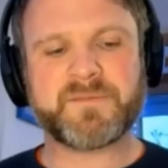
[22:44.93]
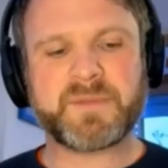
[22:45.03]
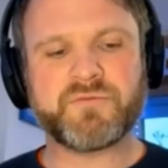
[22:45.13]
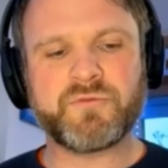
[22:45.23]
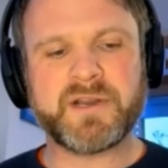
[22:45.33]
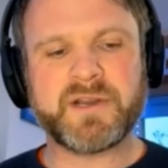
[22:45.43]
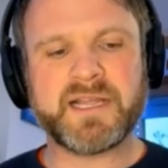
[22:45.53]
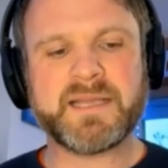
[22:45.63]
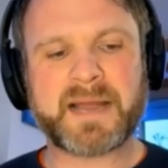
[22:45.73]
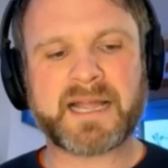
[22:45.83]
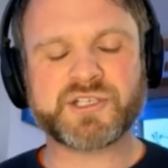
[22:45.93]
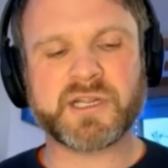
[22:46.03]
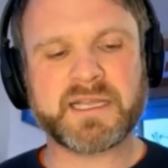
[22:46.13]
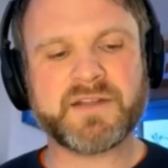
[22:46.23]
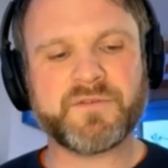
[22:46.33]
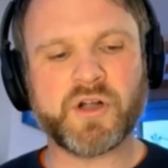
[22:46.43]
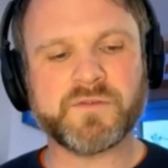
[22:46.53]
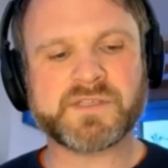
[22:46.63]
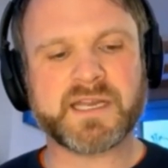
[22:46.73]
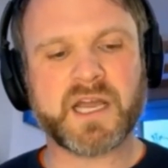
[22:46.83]
I've been really passionately
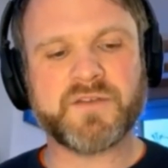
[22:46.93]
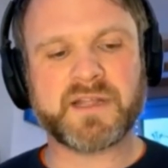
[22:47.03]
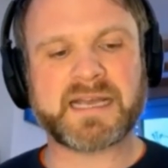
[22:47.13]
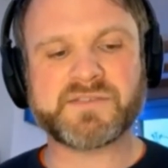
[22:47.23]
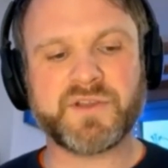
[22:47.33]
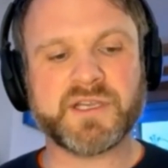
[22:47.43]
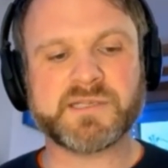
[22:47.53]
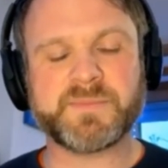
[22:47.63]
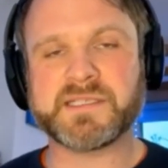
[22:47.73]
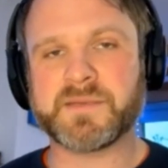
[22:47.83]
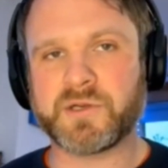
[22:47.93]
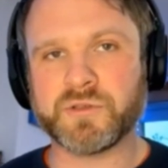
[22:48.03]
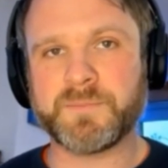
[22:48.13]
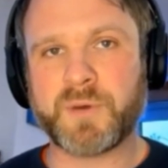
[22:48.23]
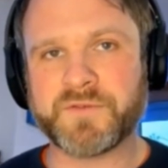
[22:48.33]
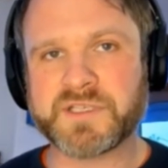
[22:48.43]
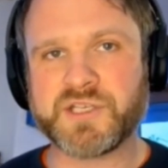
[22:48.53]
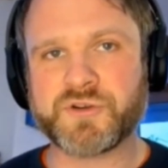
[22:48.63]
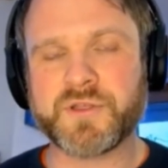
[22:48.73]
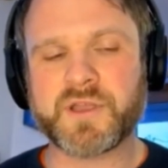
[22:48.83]
involved in over the last few years has been something called the Poverty
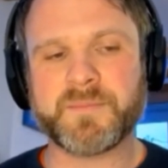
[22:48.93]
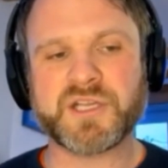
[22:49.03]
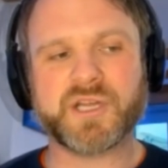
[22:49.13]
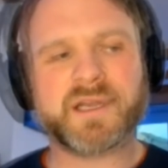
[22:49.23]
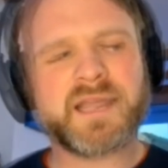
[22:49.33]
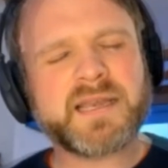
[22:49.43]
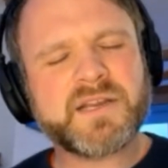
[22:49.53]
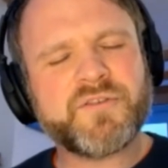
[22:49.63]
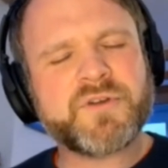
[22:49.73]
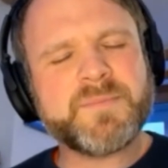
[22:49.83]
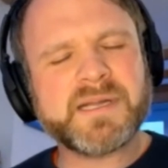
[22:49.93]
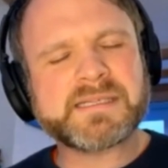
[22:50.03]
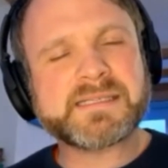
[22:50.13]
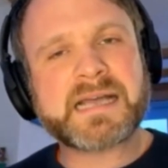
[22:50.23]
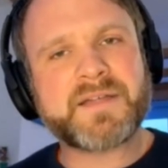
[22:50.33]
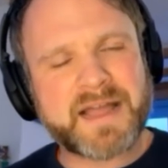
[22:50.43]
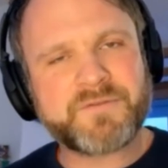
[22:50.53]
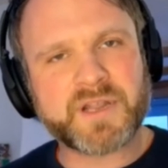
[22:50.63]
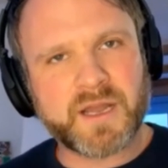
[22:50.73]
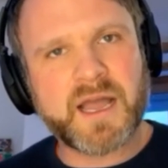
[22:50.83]
Truth Commission. The idea of rebuilding South
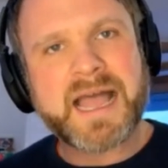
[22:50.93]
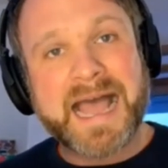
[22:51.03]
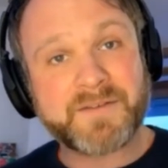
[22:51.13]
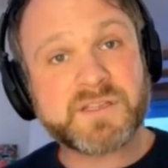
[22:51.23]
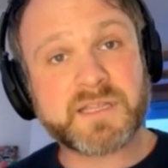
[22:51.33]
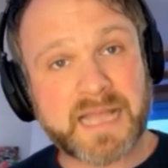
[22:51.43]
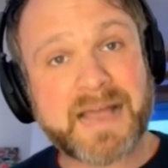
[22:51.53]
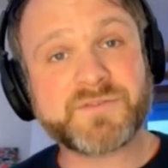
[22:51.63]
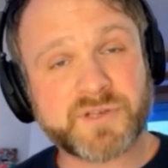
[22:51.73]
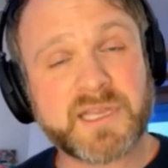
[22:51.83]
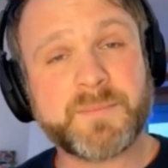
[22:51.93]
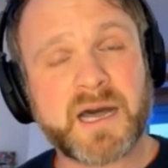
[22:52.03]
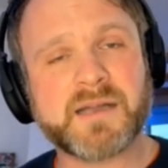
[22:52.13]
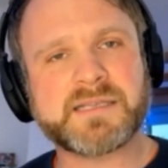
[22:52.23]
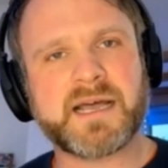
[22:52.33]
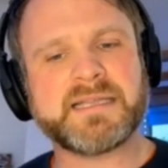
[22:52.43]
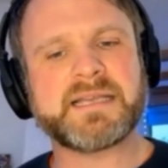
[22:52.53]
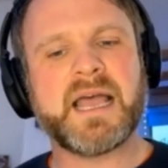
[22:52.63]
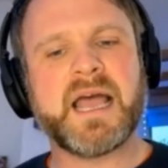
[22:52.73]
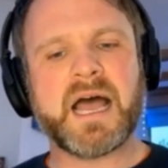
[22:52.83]
Africa after the apartheid,
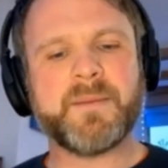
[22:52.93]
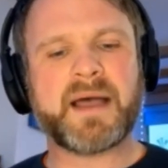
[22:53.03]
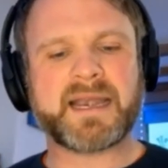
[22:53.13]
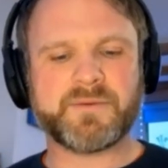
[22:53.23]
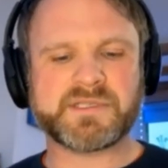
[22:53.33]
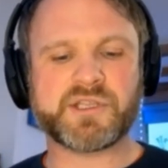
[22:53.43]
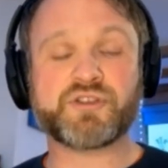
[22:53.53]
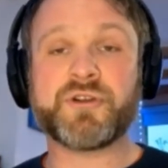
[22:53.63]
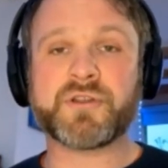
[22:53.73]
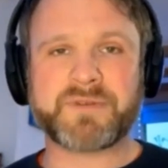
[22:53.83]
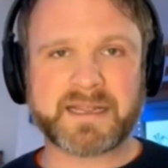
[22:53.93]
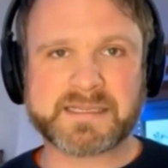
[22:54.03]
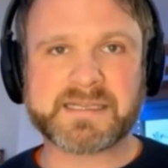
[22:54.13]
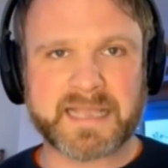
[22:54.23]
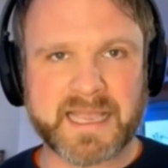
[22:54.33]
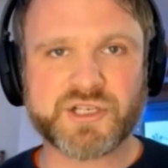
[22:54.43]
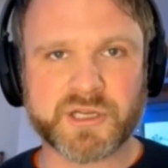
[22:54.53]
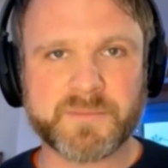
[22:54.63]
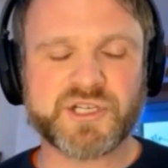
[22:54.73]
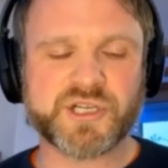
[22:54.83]
and it was the Truth and
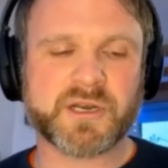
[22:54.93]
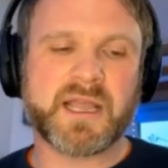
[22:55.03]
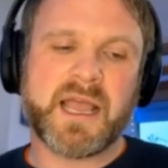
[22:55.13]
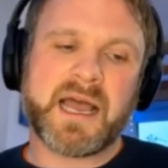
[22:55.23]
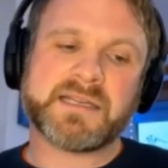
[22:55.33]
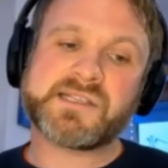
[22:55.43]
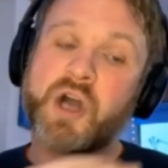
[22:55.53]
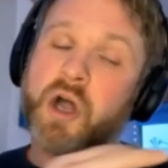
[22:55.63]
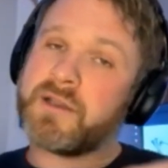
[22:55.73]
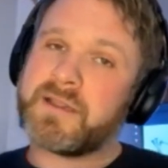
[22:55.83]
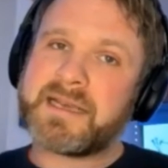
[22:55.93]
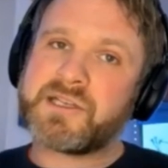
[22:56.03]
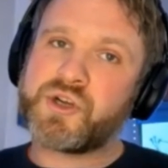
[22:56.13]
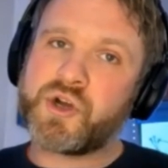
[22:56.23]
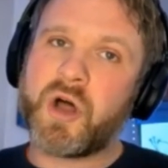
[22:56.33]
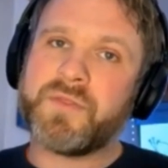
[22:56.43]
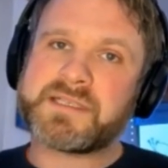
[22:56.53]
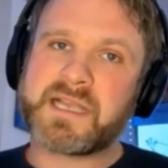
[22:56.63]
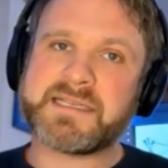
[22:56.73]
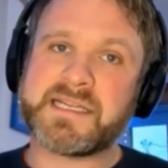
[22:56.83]
Reconciliation Commission. And Scotland then took on
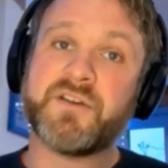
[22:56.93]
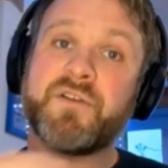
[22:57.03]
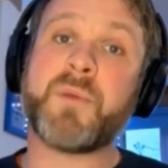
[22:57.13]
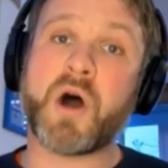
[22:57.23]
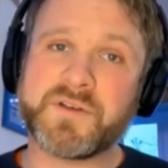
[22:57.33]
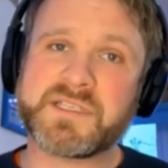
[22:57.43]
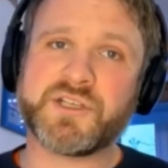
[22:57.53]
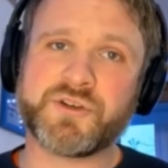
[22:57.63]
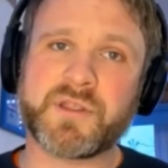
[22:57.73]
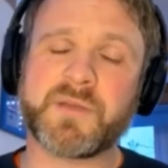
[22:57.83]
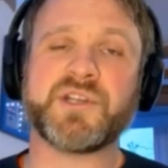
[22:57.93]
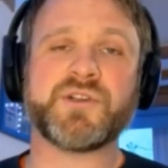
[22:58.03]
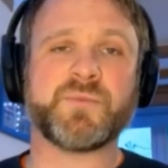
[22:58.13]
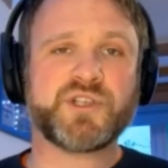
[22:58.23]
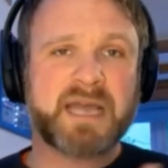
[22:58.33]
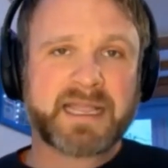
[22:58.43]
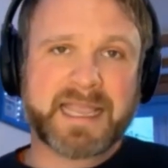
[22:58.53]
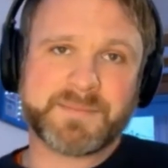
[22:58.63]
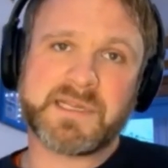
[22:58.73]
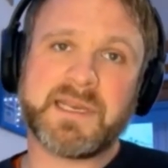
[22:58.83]
this idea of a Poverty Truth Commission, which then
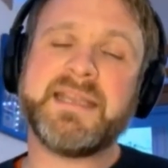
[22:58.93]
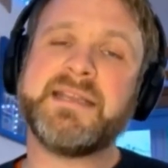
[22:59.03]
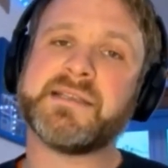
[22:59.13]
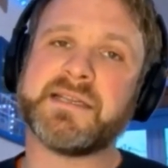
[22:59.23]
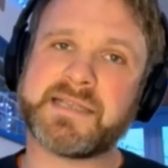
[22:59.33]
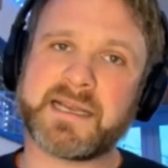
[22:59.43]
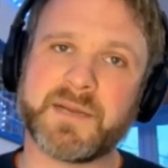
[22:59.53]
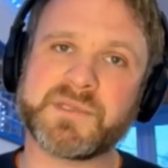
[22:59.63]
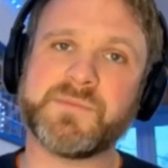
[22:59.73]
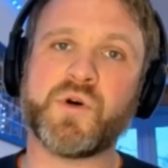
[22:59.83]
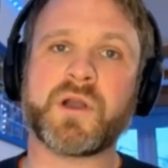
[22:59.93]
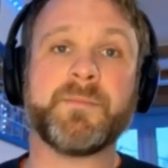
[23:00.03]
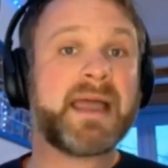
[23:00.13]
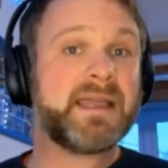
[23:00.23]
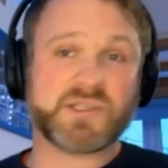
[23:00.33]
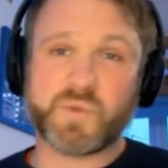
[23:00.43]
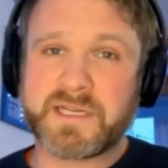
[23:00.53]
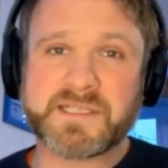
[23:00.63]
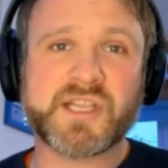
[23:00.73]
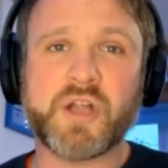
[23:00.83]
came to Leeds, and it's then come to Morecambe Bay. There's one
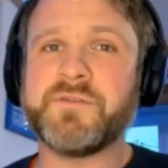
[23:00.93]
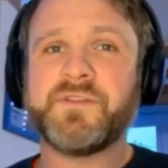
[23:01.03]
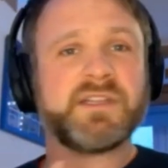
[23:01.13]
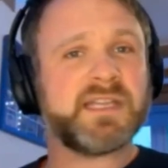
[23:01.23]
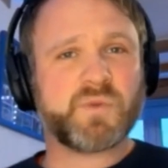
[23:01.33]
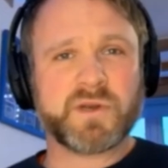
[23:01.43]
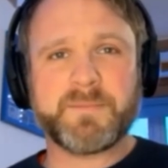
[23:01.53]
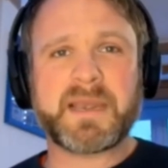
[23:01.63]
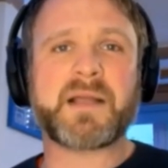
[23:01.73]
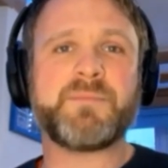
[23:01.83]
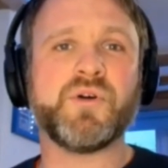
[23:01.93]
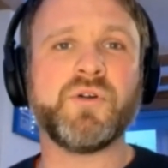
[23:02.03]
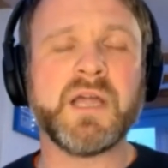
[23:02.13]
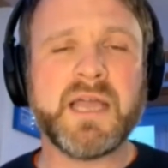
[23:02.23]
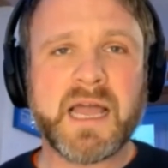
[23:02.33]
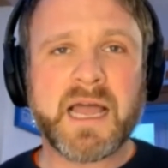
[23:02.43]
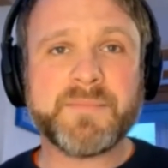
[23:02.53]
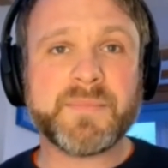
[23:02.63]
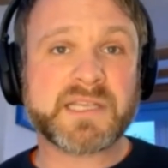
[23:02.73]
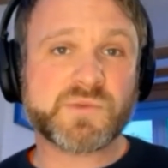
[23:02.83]
in Salford, one in Blackpool,
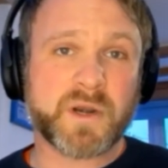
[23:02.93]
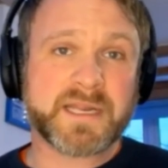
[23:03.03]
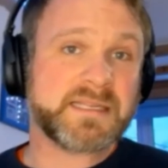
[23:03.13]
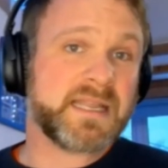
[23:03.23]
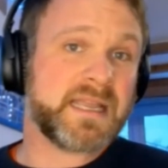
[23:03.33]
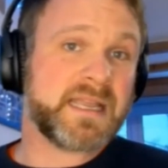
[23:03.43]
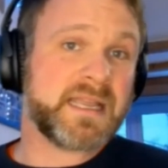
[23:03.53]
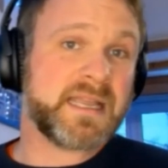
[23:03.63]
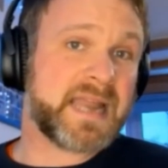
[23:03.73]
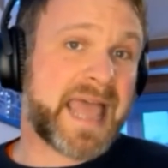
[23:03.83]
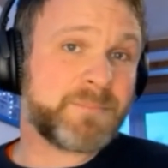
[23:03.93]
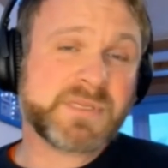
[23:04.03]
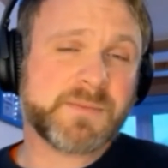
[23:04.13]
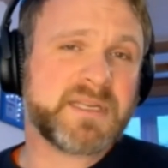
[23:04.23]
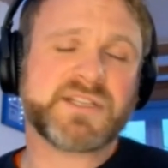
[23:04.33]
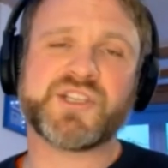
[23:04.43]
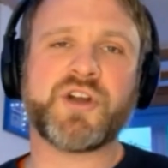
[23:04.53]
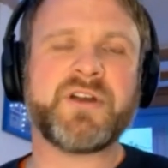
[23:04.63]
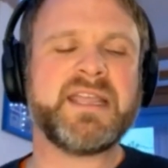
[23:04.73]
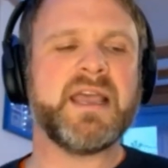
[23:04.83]
there's one in Epsom in
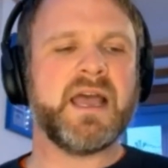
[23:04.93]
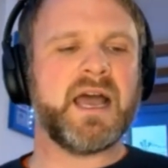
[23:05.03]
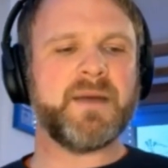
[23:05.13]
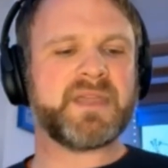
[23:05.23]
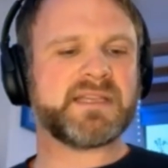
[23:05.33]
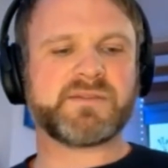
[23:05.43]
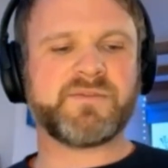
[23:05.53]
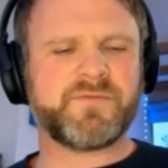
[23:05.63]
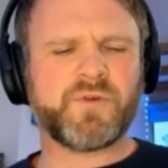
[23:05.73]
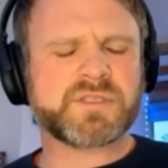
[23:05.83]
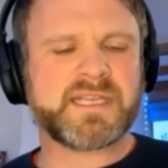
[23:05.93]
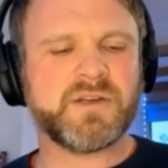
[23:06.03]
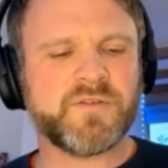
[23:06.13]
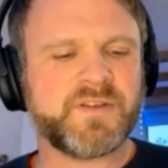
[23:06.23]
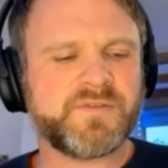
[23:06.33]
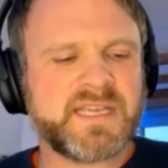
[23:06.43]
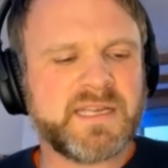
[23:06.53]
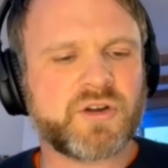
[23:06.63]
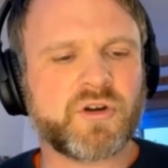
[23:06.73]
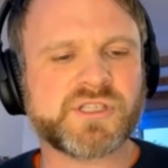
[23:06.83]
Surrey, and there's 14 or 15
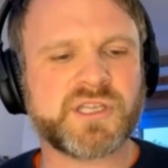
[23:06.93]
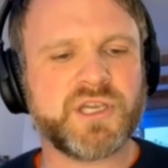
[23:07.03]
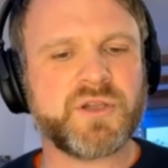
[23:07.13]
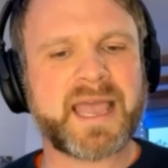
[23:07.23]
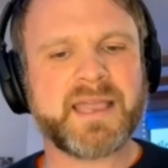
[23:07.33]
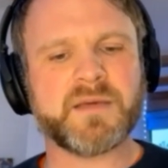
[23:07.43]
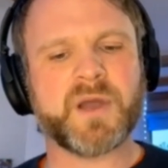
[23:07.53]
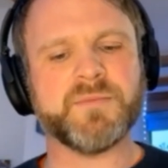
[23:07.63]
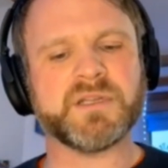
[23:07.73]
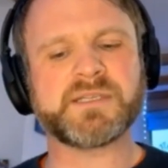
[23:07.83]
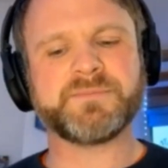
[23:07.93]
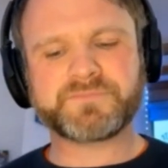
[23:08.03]
across the UK at the moment.